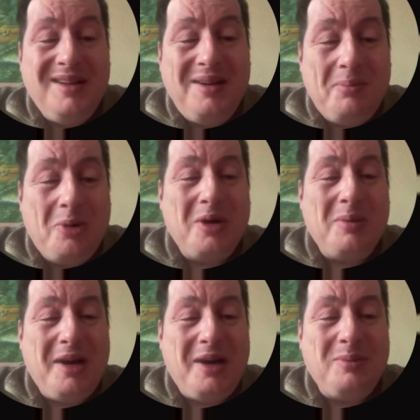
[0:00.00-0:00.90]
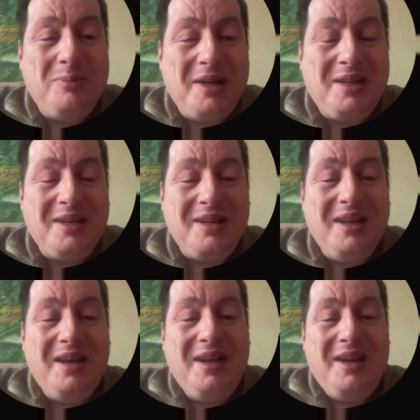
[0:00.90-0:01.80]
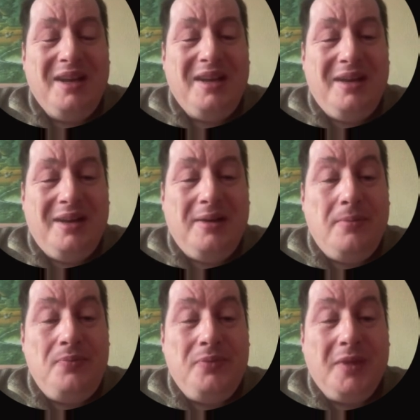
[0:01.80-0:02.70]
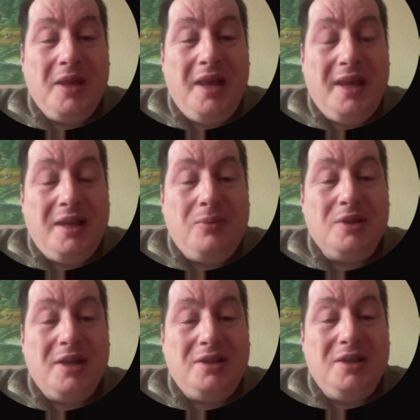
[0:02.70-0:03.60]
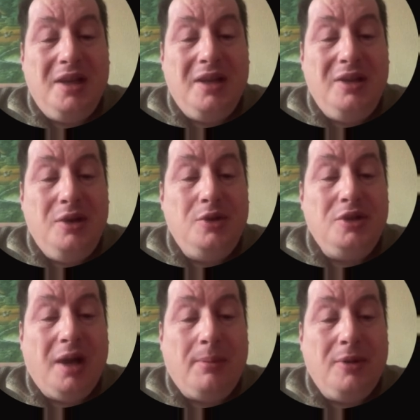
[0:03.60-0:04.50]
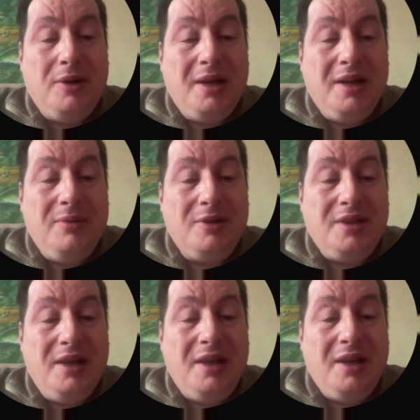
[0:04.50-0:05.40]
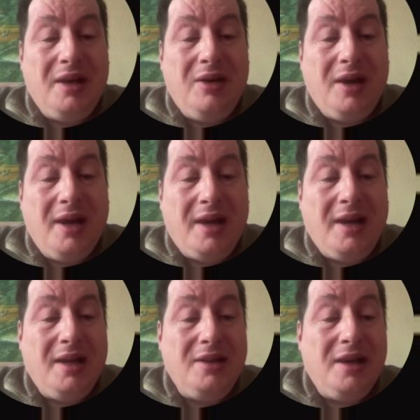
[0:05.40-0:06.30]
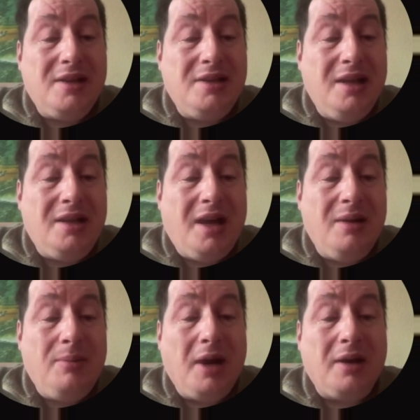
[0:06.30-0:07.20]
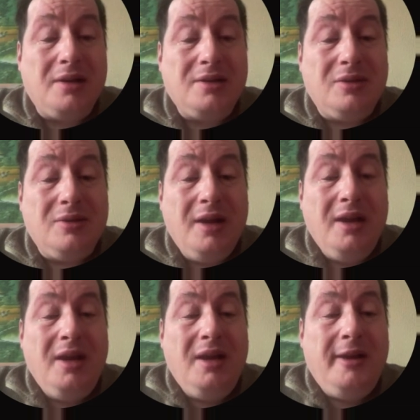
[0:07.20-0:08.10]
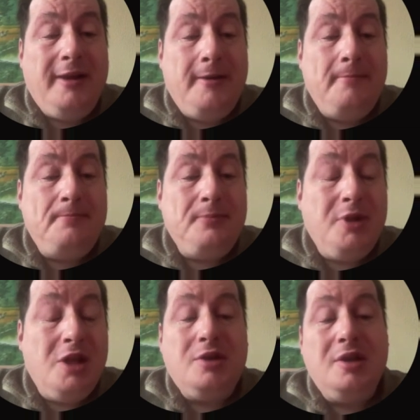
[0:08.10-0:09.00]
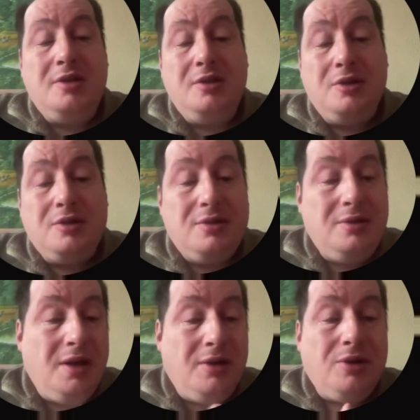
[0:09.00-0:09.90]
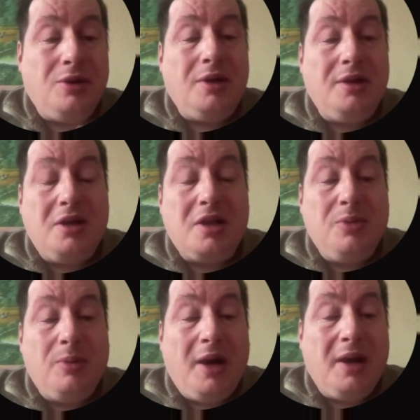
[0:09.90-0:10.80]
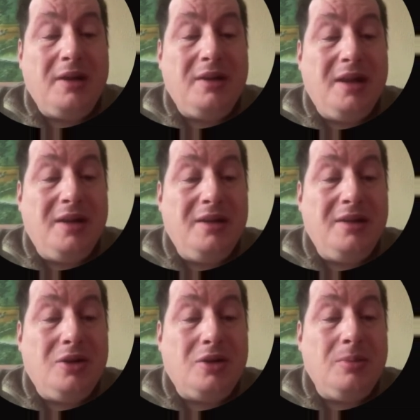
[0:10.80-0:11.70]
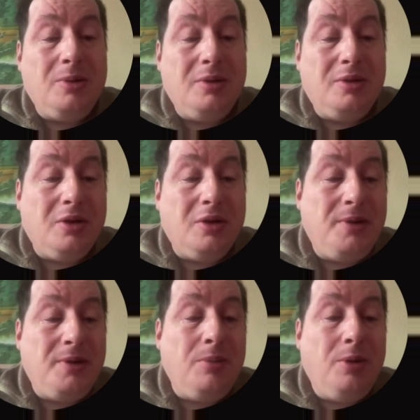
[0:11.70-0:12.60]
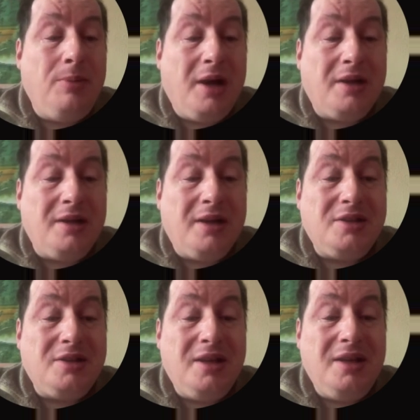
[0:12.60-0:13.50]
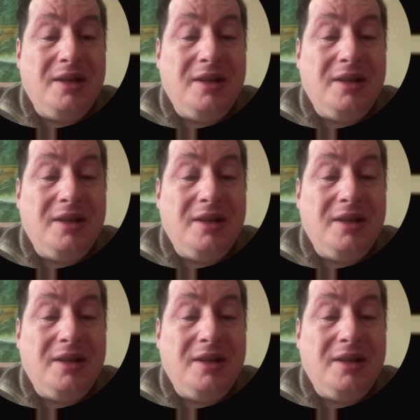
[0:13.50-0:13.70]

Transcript: more about, but that was actually a huge number, and he was thinking like, okay, I can address the entire market. So this is just total addressable market and total obtainable market, actually.